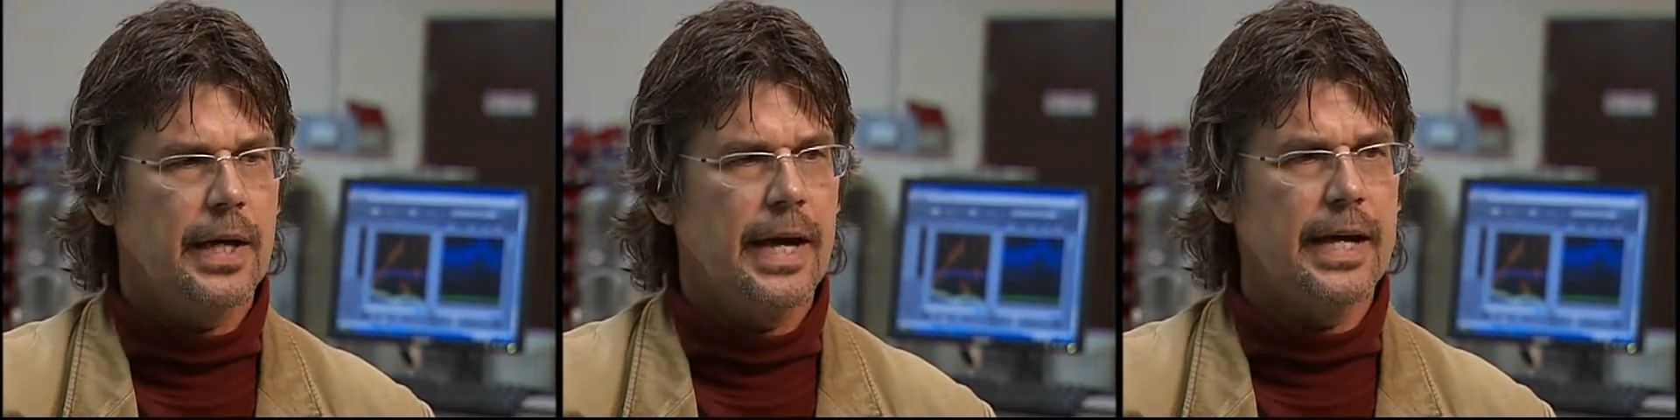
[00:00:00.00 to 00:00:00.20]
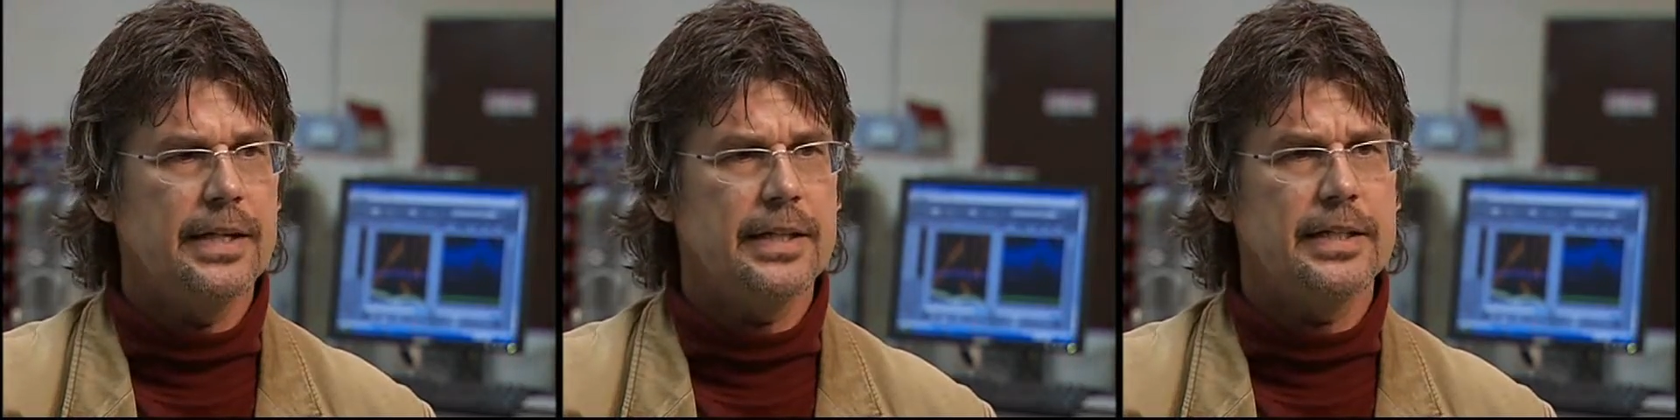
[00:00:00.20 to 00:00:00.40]

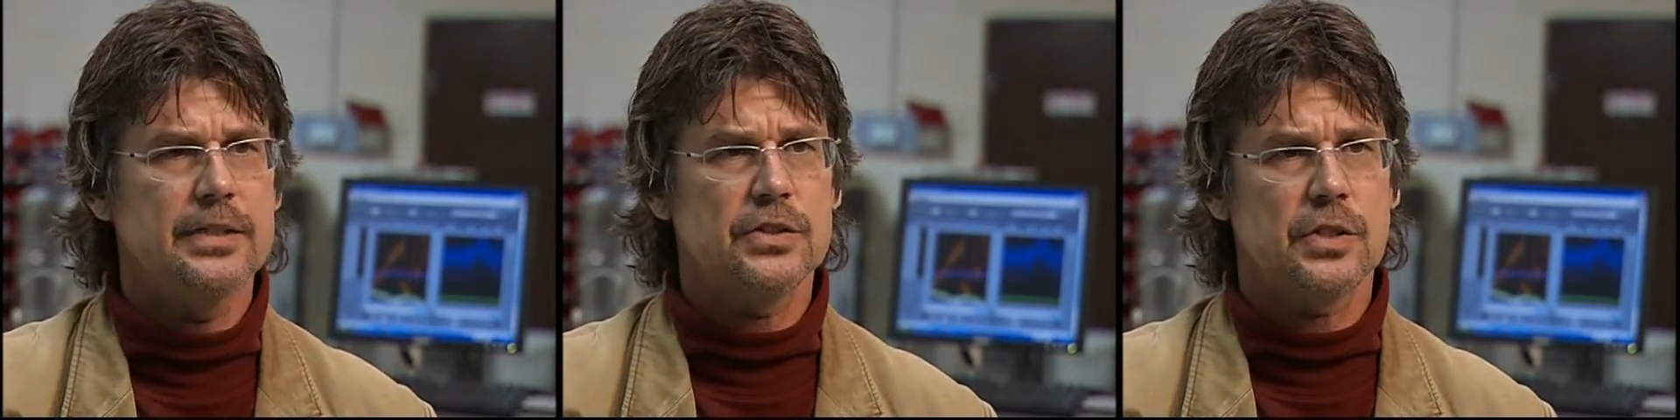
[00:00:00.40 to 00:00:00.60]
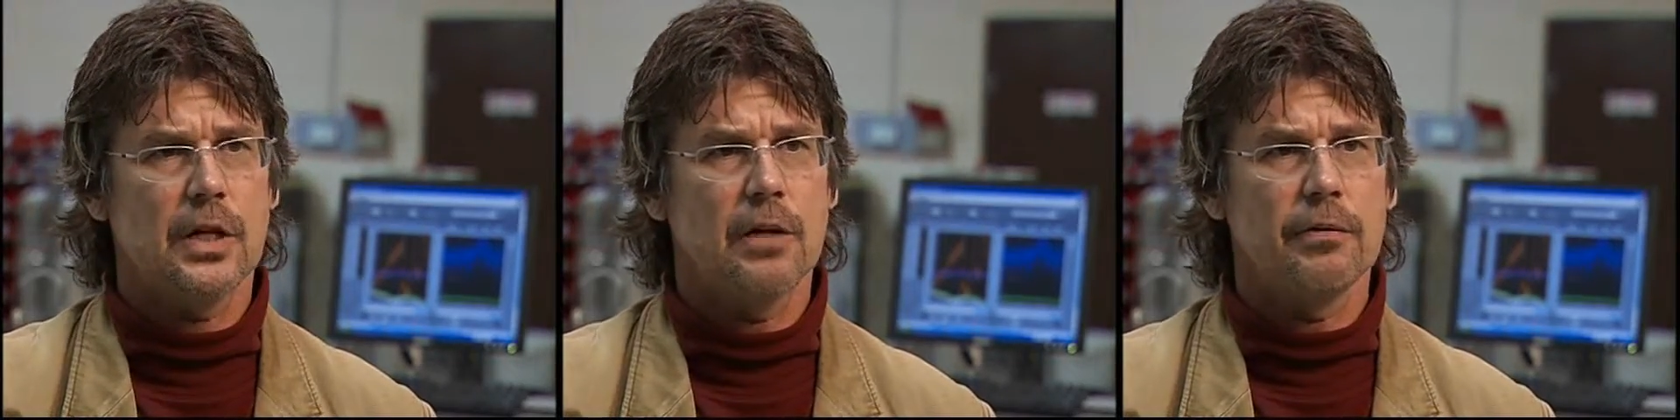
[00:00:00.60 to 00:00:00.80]
And
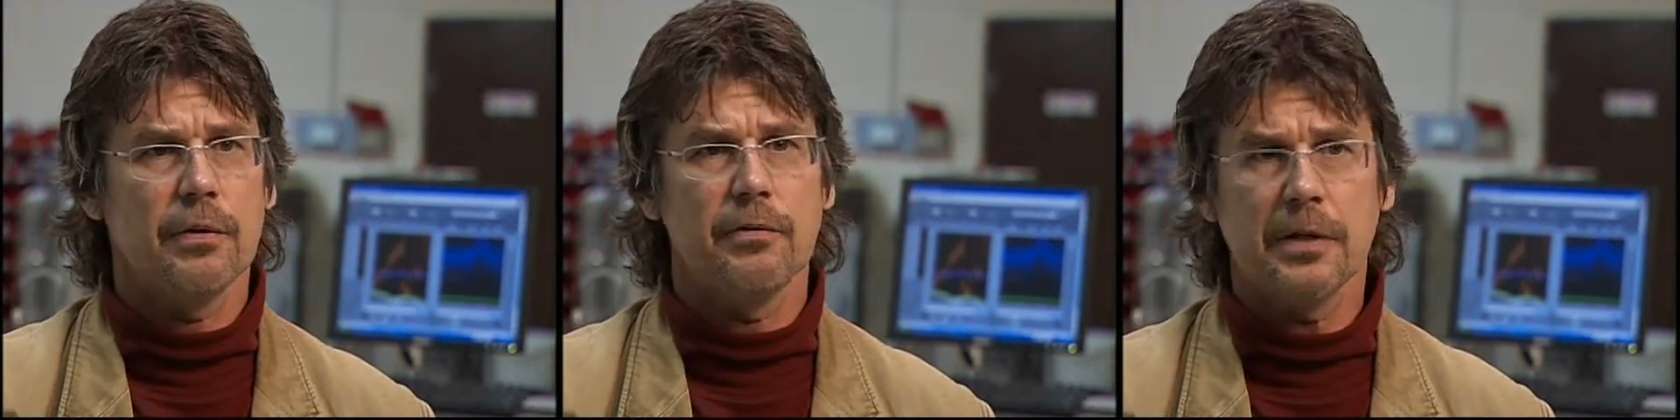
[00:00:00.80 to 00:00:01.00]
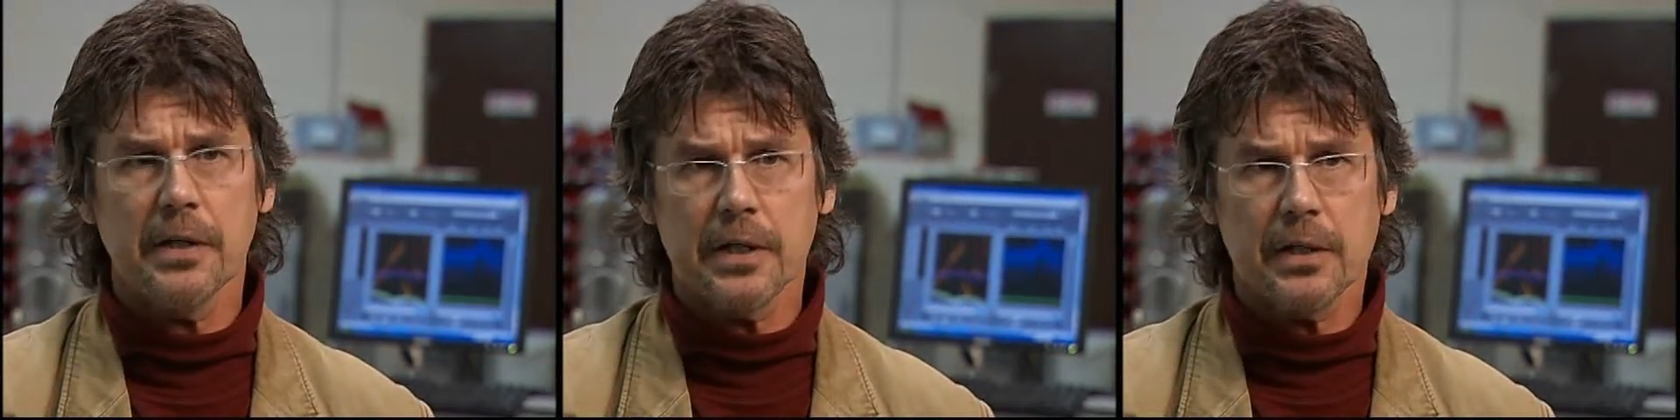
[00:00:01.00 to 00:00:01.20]
it's of a
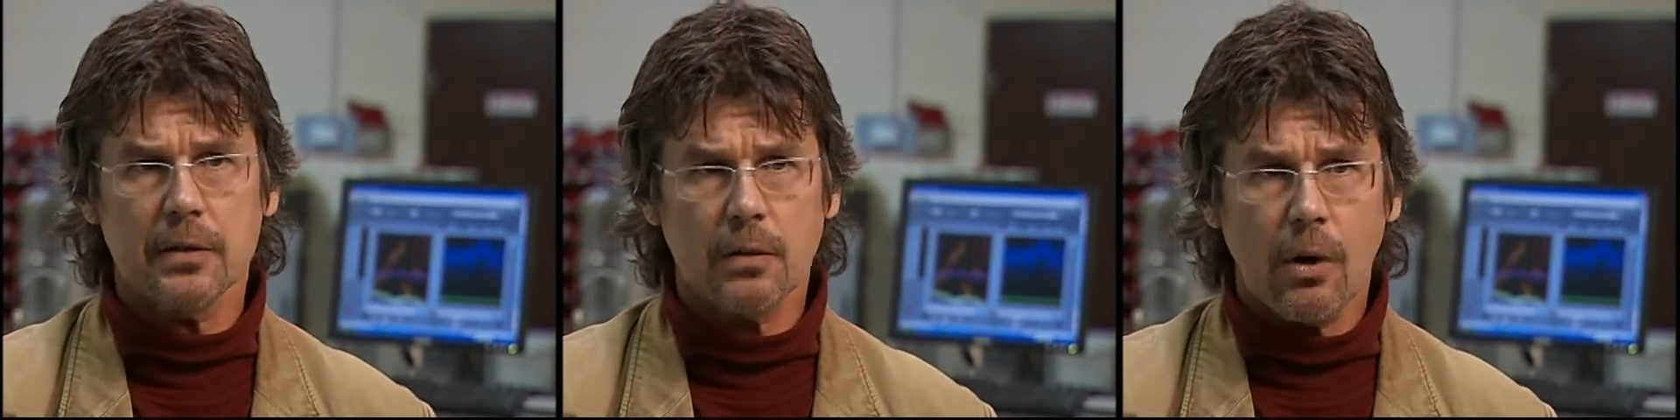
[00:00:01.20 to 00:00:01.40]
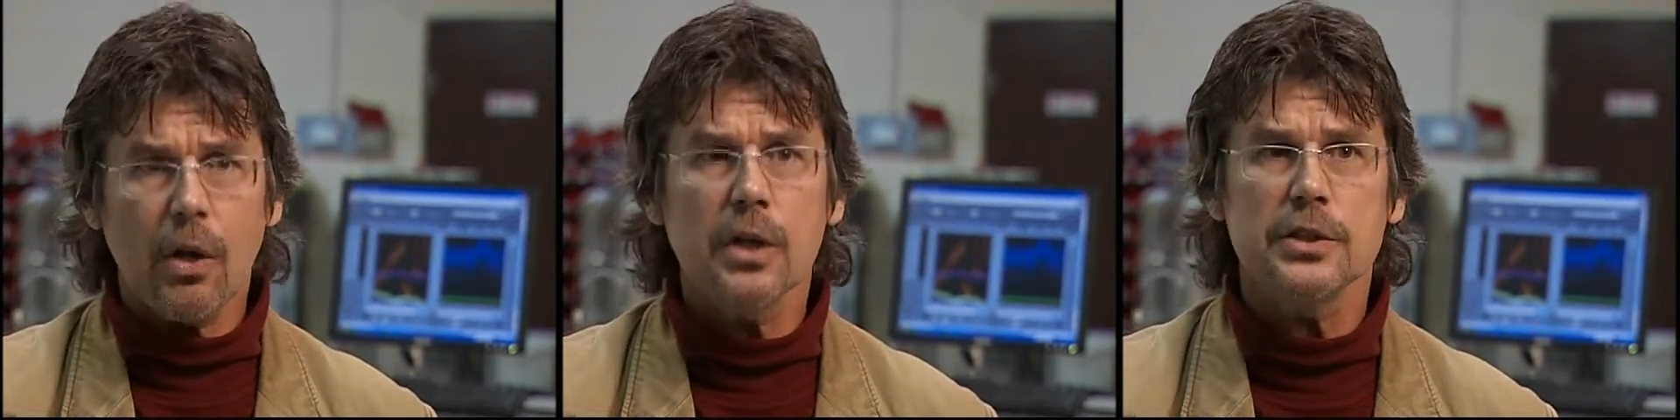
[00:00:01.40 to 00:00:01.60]
very
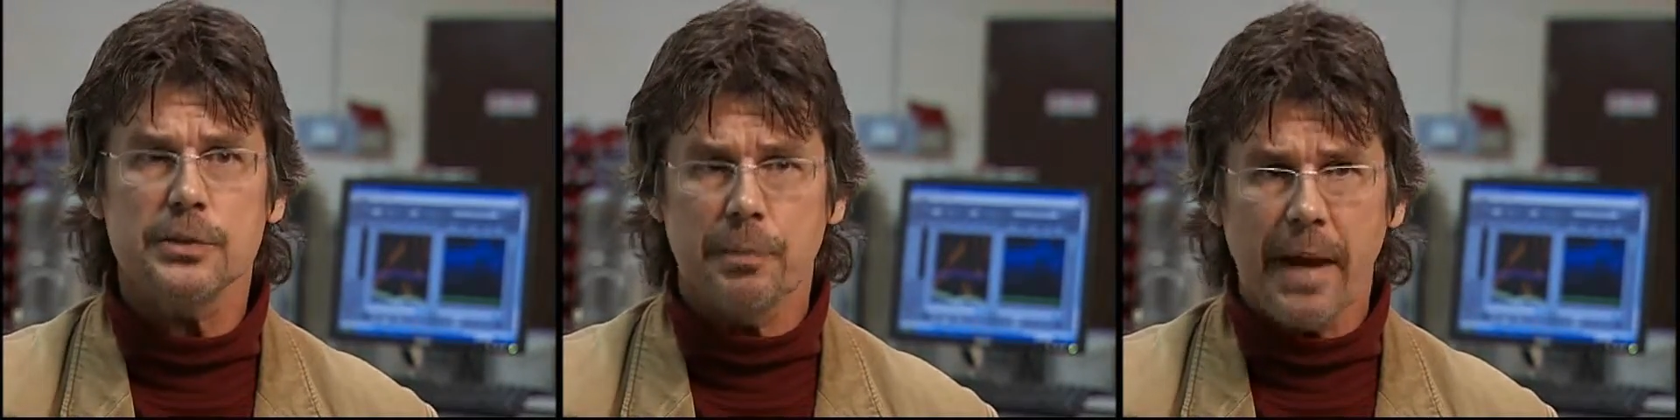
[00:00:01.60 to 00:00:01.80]
large